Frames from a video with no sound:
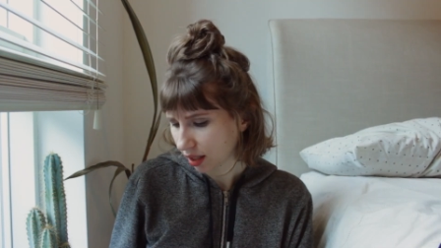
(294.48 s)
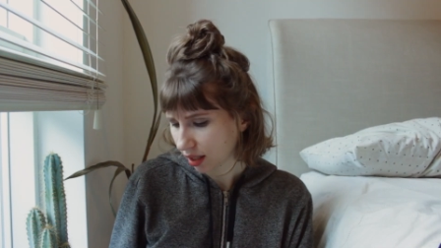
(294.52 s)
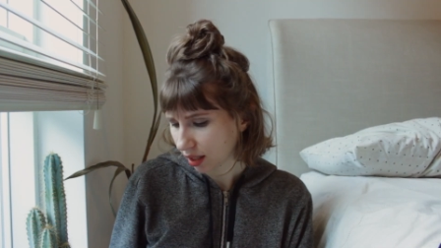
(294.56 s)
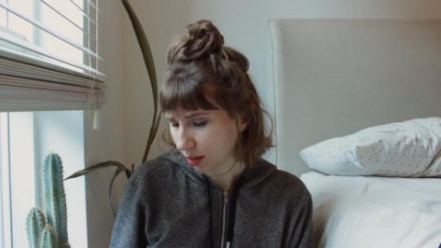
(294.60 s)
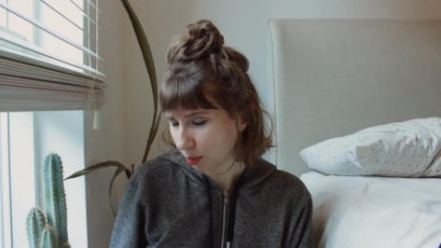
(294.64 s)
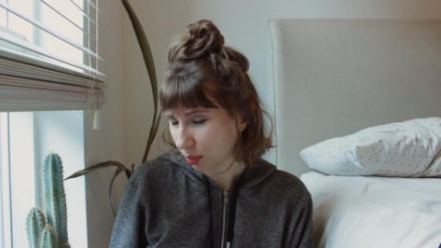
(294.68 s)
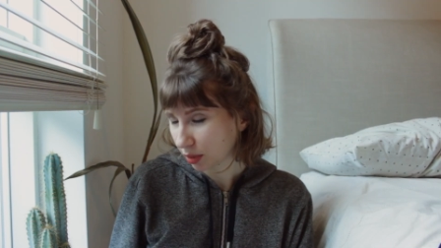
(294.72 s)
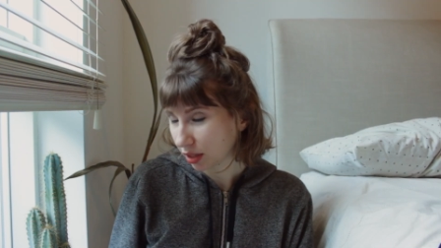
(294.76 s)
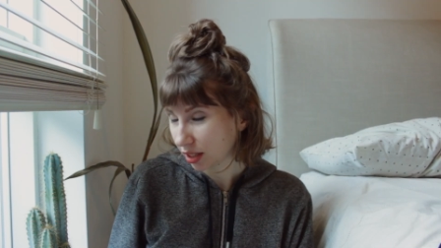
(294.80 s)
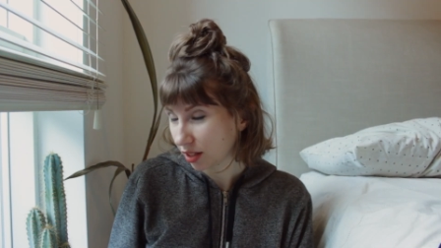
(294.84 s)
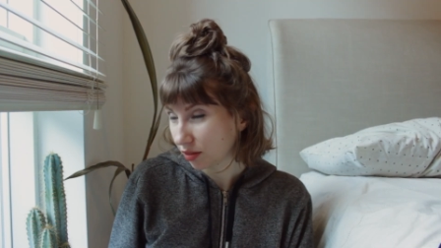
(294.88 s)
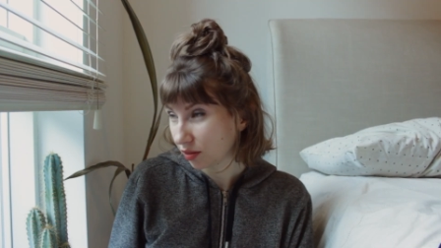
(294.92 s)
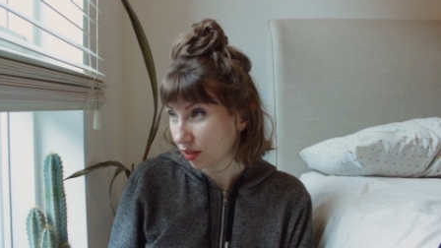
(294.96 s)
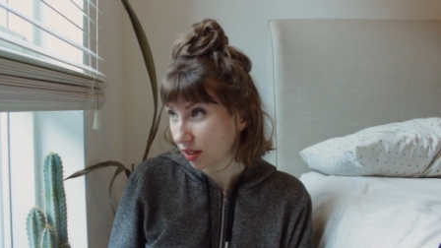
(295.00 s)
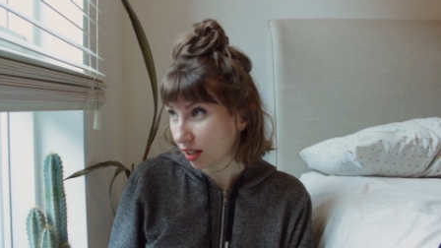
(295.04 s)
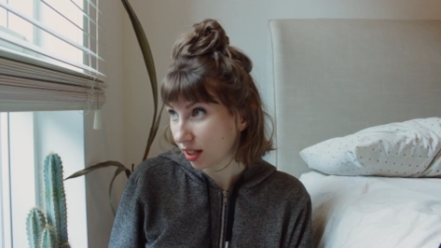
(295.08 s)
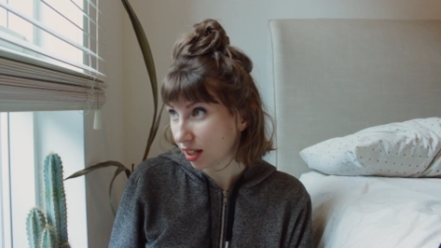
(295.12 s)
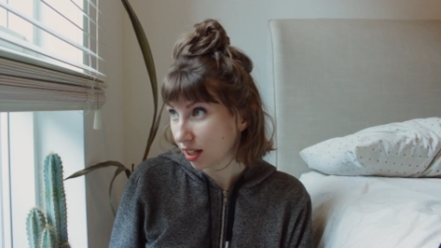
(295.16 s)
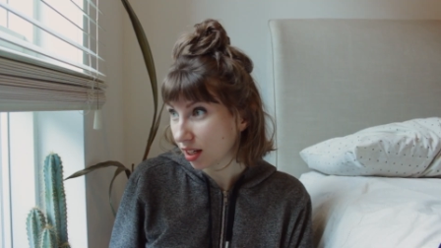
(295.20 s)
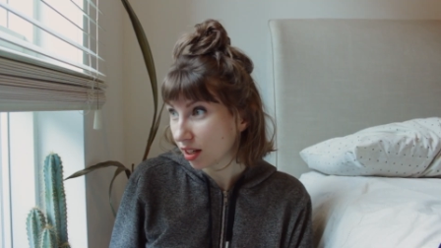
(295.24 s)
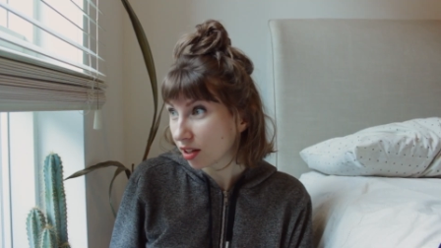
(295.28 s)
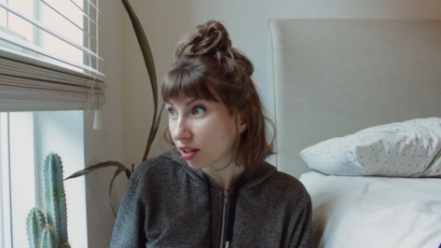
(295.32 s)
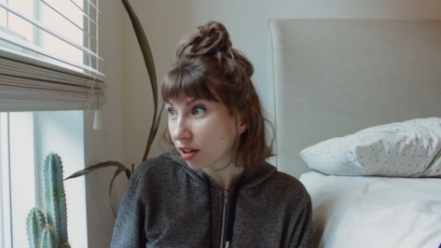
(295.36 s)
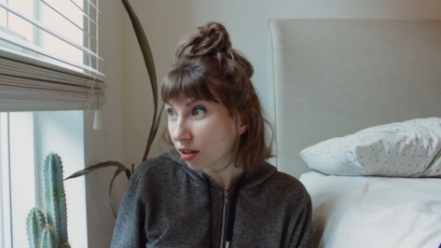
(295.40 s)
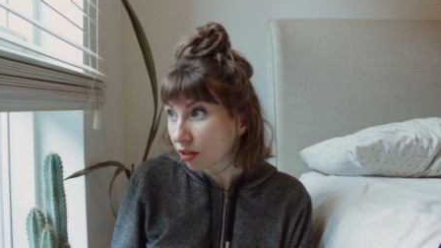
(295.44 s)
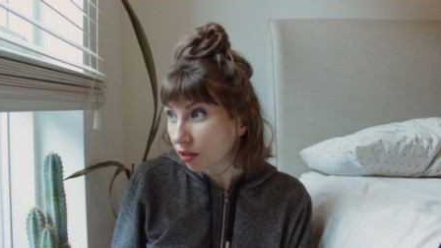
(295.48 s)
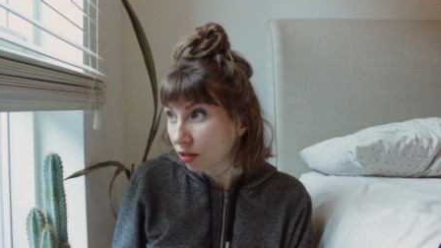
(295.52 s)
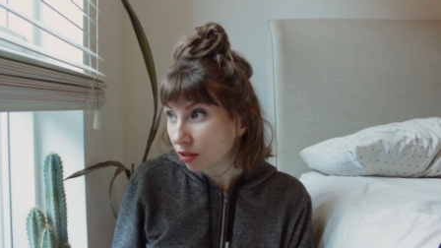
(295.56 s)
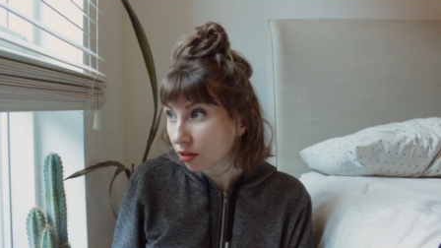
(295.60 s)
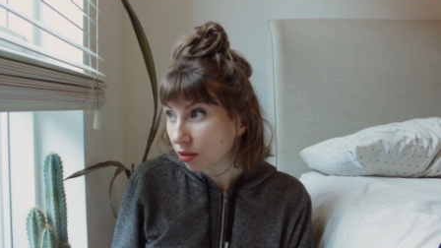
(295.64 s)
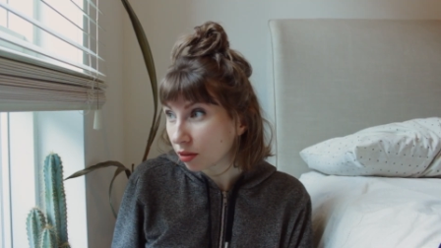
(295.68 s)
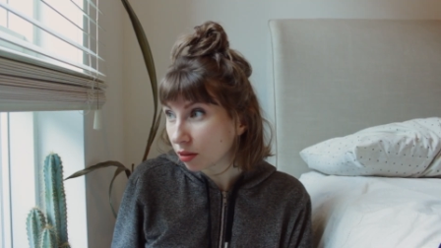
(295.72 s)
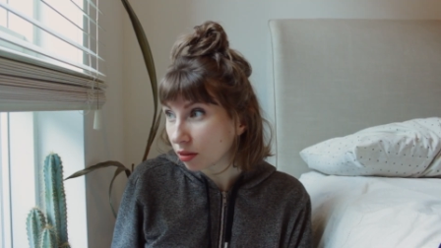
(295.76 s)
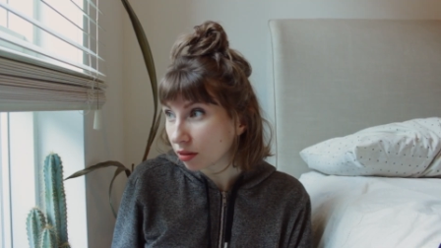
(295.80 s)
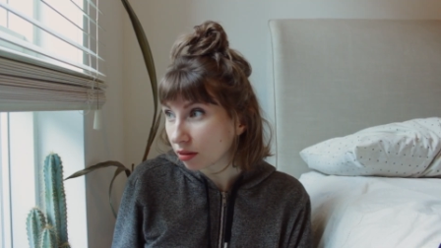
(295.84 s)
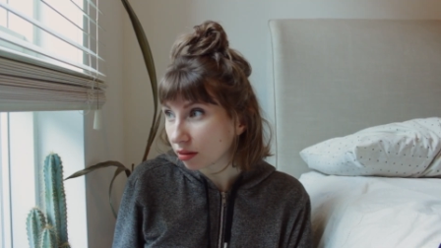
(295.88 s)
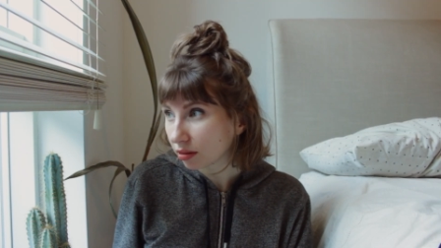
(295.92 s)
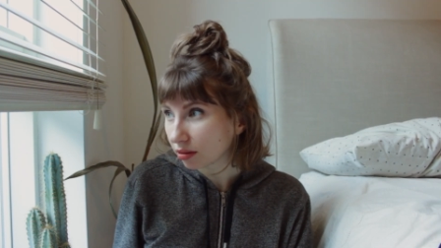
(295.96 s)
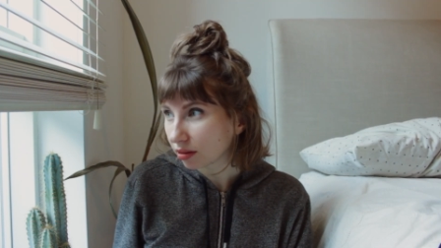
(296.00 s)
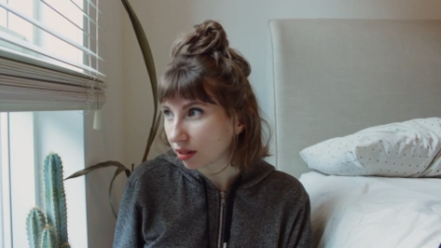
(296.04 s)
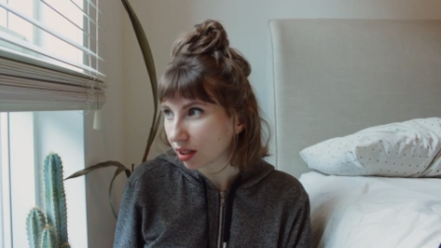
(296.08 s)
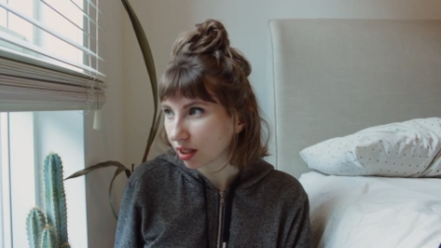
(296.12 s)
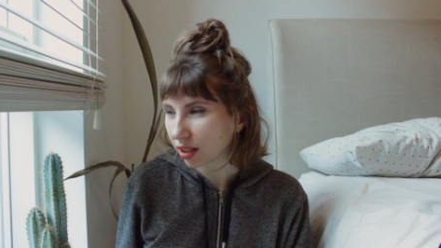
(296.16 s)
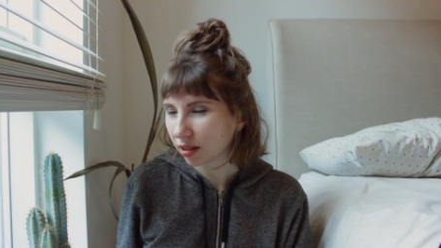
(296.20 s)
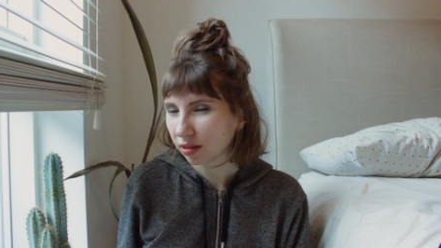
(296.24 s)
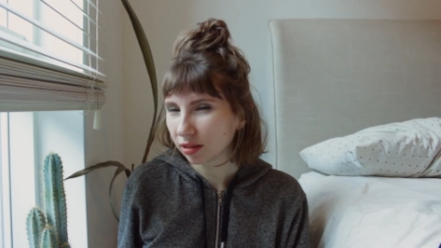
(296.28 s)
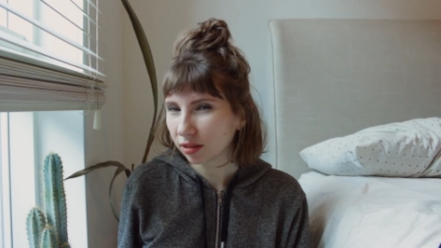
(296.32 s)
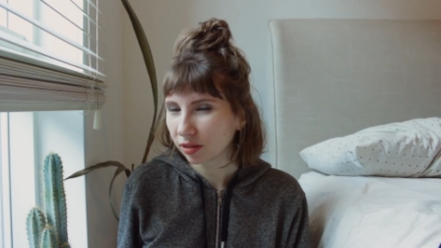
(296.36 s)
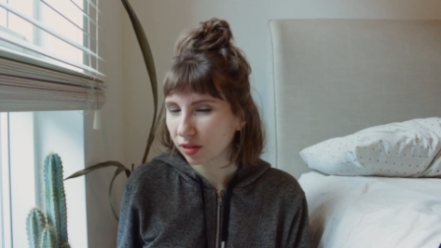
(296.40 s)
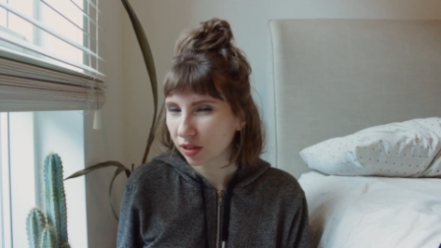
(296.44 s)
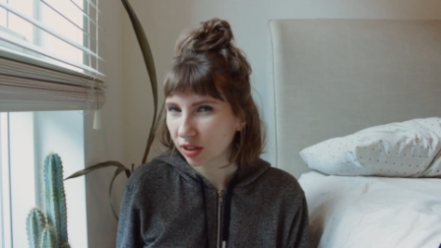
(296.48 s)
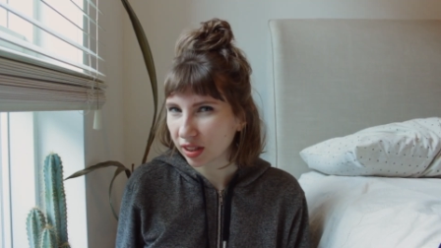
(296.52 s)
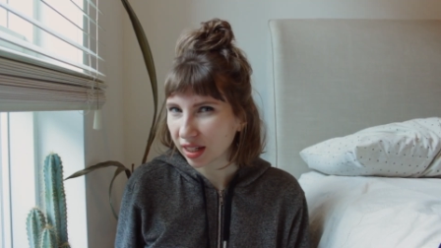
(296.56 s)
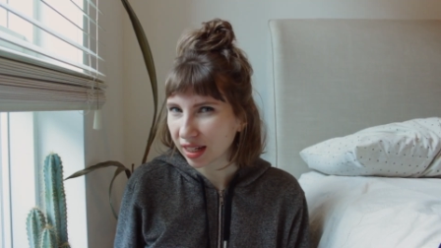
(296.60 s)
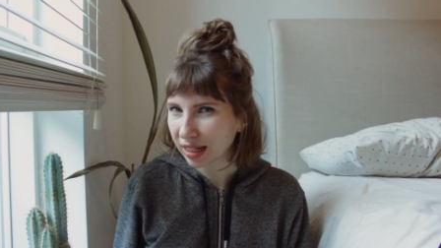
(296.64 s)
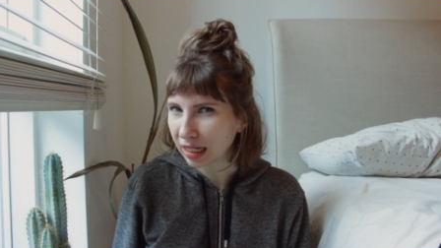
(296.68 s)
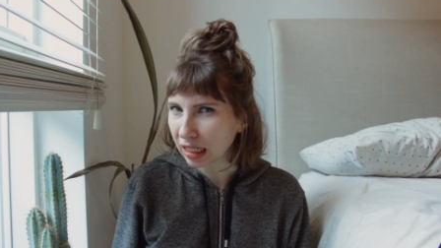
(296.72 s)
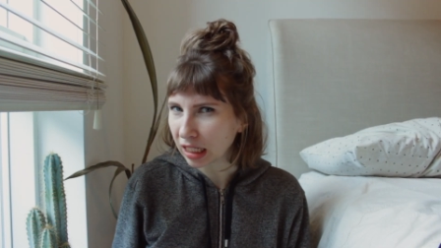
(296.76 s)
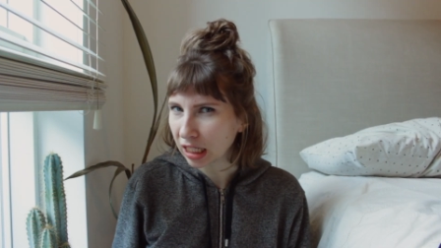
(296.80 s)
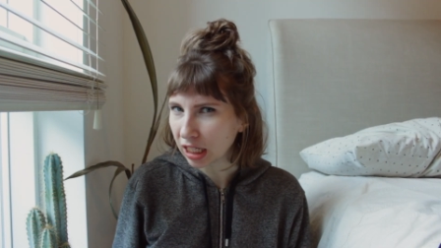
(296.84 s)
I believe I don't know if you say